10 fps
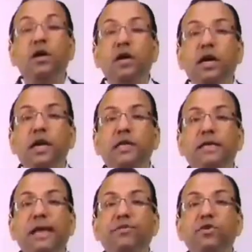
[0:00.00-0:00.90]
It is the
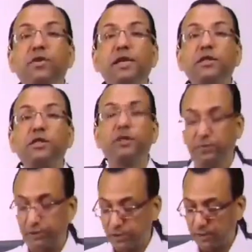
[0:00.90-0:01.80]
left nucleus
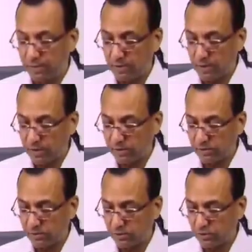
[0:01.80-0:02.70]
which is giving
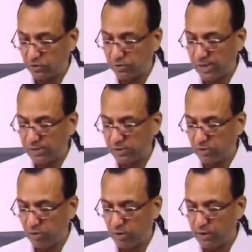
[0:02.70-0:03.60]
us a right
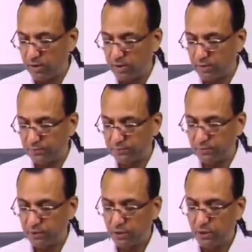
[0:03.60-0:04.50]
trochlear nerve
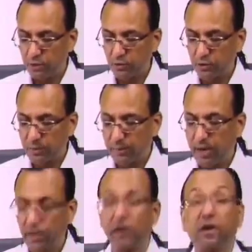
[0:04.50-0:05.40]
to
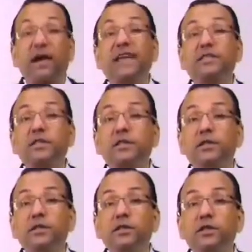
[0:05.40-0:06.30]
supplying the right
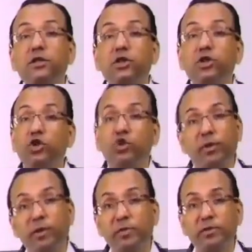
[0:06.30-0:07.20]

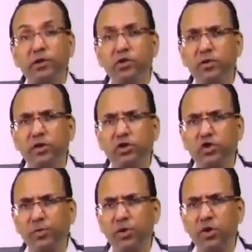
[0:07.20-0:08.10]
superior oblique muscle. You mean to
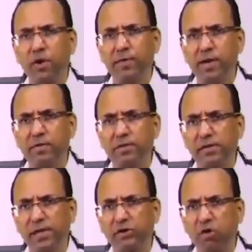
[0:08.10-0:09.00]
superior oblique
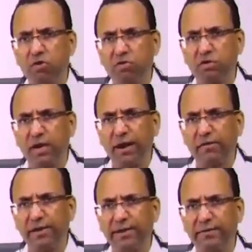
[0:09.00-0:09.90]
muscle has
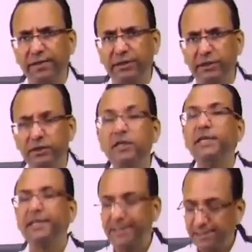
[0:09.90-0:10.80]
contralateral innervation?
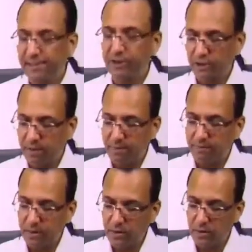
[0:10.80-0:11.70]
Yes,
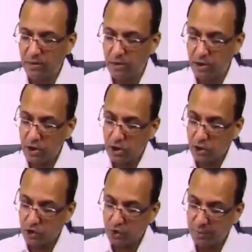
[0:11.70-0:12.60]
remember,
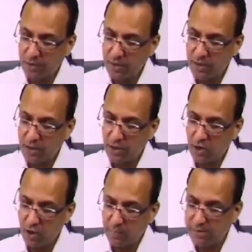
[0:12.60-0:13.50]
superior
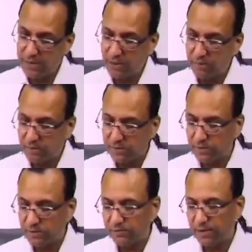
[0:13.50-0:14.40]
oblique
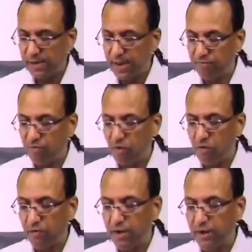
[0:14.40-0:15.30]
muscle will have
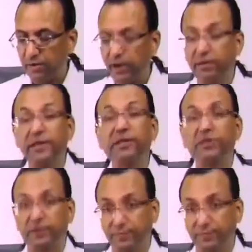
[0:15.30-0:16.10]
contralateral innervation.